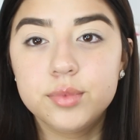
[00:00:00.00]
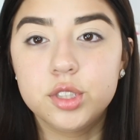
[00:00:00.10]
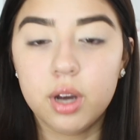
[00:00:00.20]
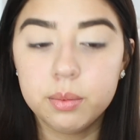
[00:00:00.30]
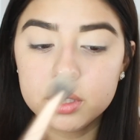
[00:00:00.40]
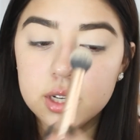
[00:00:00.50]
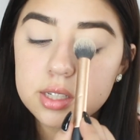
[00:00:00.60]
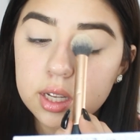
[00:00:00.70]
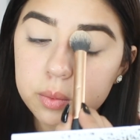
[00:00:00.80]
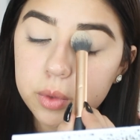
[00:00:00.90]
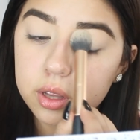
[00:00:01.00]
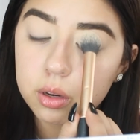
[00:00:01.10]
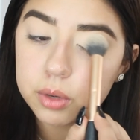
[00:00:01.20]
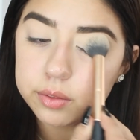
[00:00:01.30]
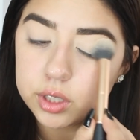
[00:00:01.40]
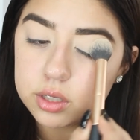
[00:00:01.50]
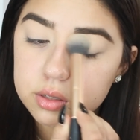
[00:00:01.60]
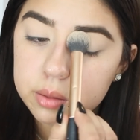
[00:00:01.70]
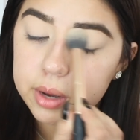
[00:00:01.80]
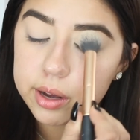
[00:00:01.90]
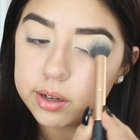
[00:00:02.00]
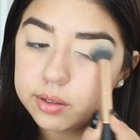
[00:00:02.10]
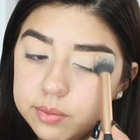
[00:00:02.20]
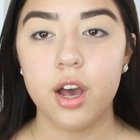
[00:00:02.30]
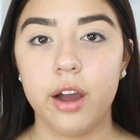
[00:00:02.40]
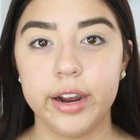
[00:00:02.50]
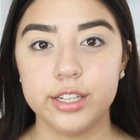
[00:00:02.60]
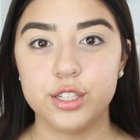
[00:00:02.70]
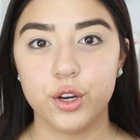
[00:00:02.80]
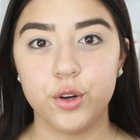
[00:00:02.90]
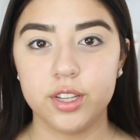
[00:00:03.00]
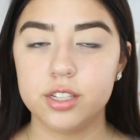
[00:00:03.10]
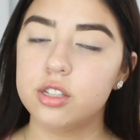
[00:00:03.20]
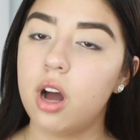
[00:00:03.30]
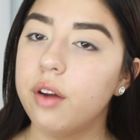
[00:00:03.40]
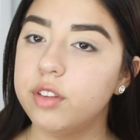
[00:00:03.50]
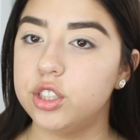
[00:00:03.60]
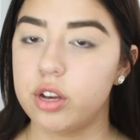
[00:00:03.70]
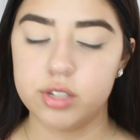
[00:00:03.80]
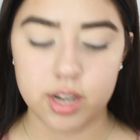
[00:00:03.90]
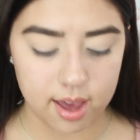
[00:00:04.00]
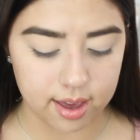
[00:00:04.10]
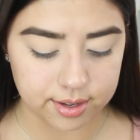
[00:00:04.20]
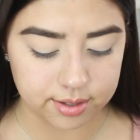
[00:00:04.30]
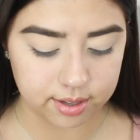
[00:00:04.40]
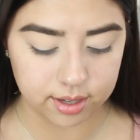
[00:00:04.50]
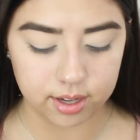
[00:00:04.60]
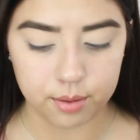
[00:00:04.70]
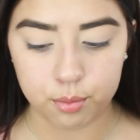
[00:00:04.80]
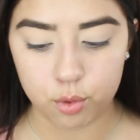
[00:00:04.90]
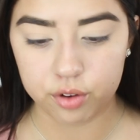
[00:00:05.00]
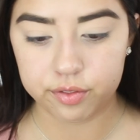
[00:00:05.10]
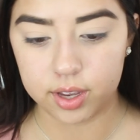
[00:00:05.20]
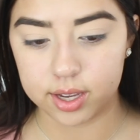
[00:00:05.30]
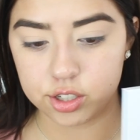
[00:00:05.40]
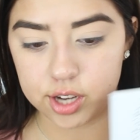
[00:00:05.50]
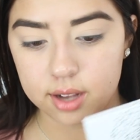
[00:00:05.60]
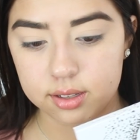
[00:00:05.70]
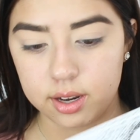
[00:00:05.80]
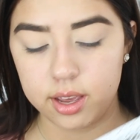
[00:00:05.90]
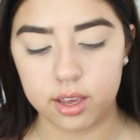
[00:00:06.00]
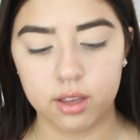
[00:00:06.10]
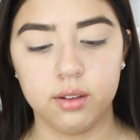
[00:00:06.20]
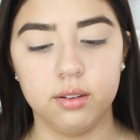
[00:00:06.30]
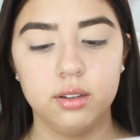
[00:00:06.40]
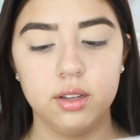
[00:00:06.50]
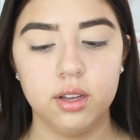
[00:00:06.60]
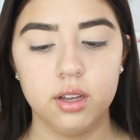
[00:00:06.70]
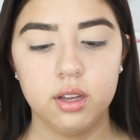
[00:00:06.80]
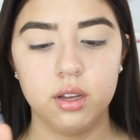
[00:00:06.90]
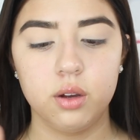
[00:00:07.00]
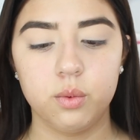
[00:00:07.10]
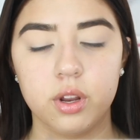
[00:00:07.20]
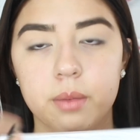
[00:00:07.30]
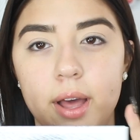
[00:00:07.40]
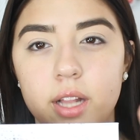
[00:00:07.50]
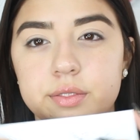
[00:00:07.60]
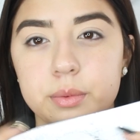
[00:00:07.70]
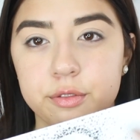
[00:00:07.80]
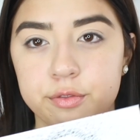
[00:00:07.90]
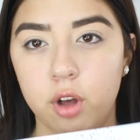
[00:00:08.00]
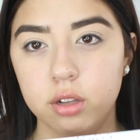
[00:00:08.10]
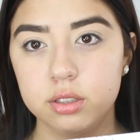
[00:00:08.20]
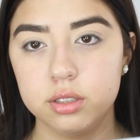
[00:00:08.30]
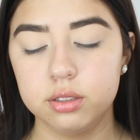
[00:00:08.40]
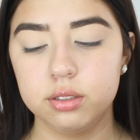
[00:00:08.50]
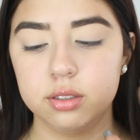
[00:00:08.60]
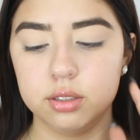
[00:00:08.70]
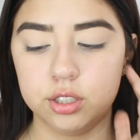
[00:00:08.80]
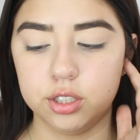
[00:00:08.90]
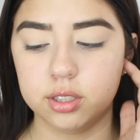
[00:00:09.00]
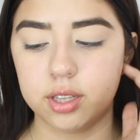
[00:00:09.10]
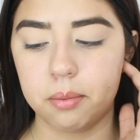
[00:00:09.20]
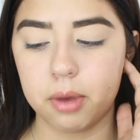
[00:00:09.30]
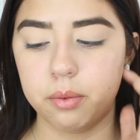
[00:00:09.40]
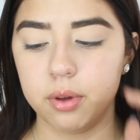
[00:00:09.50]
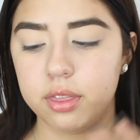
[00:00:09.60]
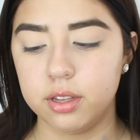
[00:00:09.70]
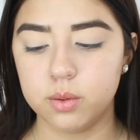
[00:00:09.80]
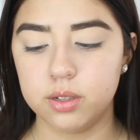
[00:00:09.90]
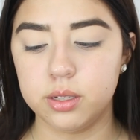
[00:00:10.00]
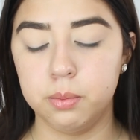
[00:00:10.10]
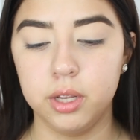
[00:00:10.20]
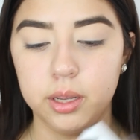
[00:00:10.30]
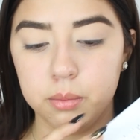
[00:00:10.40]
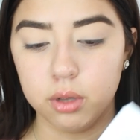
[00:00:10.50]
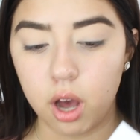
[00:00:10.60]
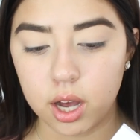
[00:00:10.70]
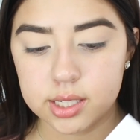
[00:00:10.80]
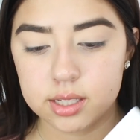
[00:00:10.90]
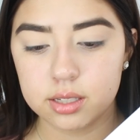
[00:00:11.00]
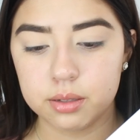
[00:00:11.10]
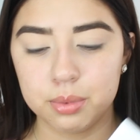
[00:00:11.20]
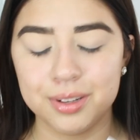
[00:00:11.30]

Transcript: So I'm just going to set them with a little bit of translucent powder. Alright, so the star of the show today is the Morphe and Jaclyn Hill, one of the palettes from the Vault she just came out with. This one is in Bling Gloss.